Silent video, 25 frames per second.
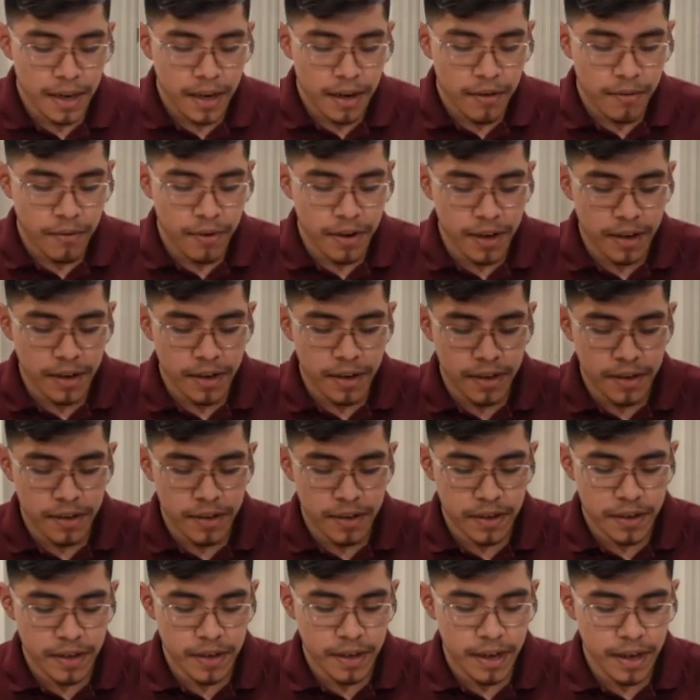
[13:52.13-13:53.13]
one
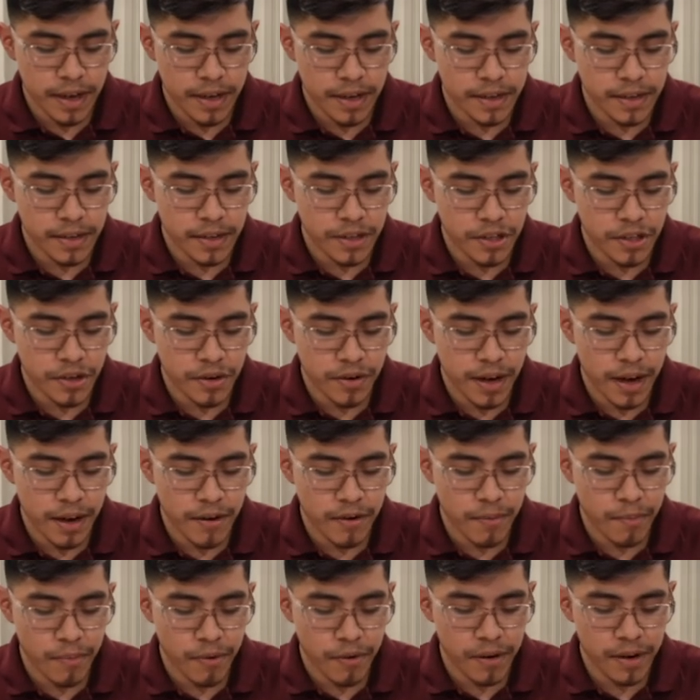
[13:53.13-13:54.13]
another and show how
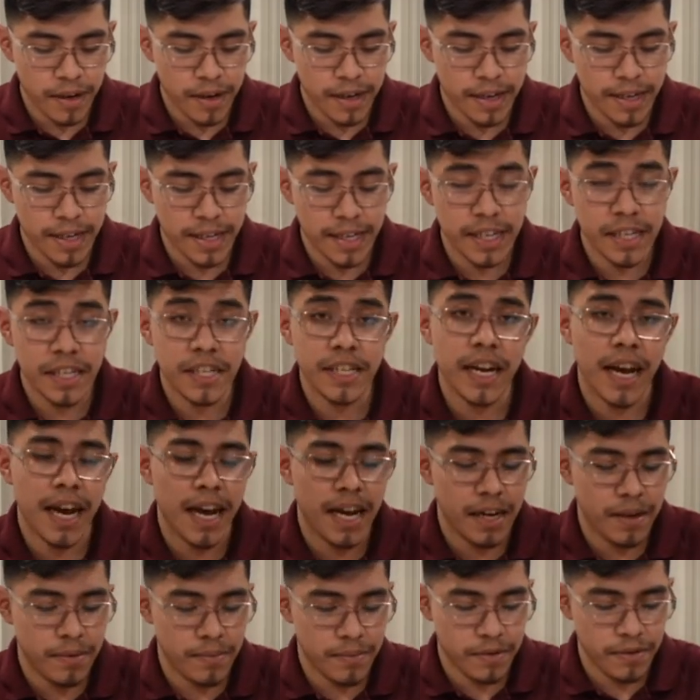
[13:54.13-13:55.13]
important each
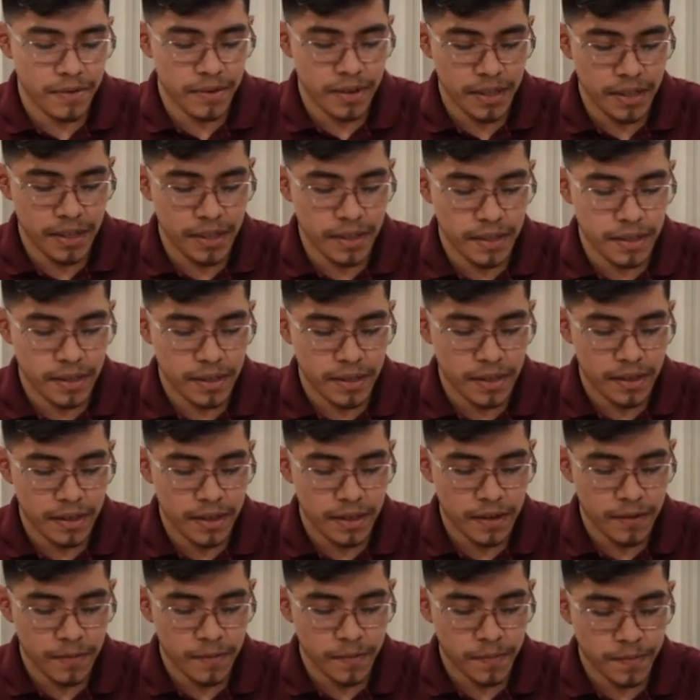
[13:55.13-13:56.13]
animal is.
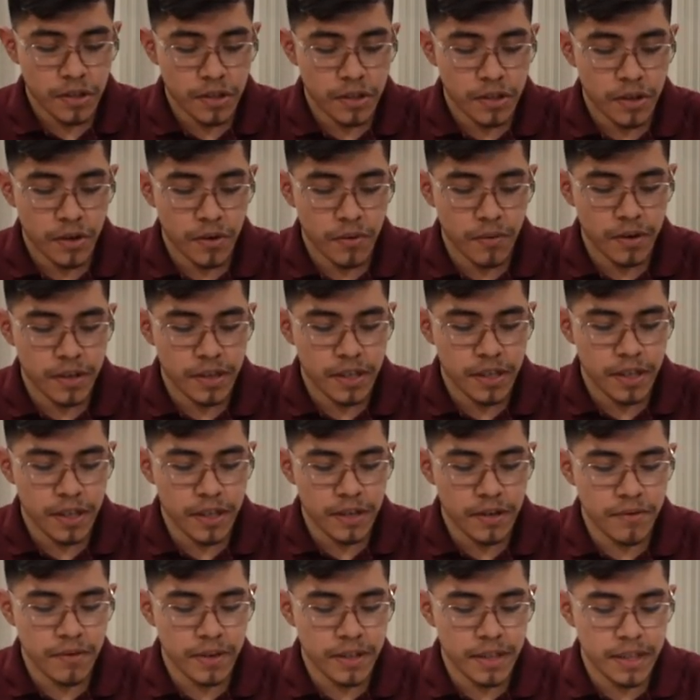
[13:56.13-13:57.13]
So we're
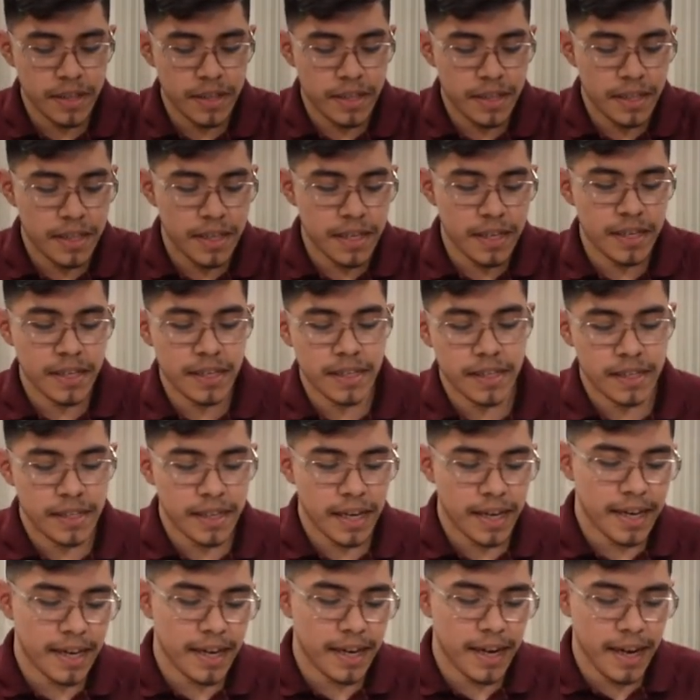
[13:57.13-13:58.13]
done with this
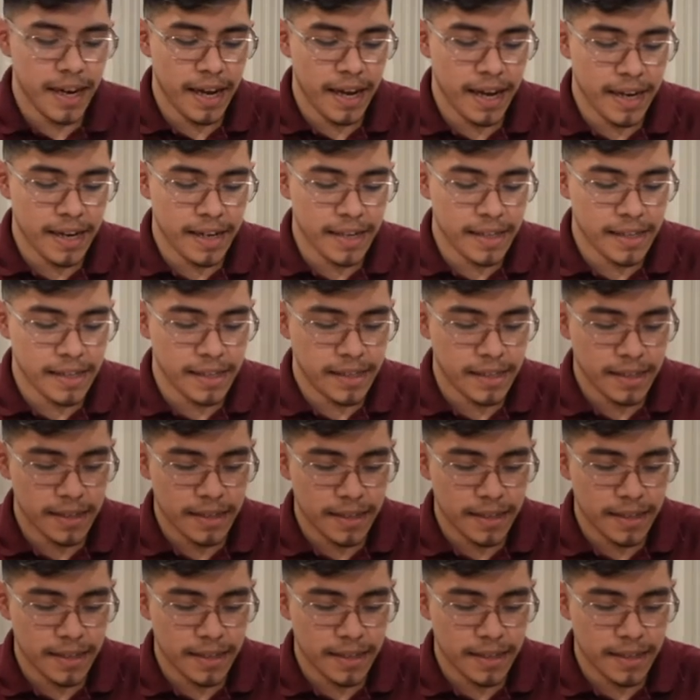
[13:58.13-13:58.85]
second hand.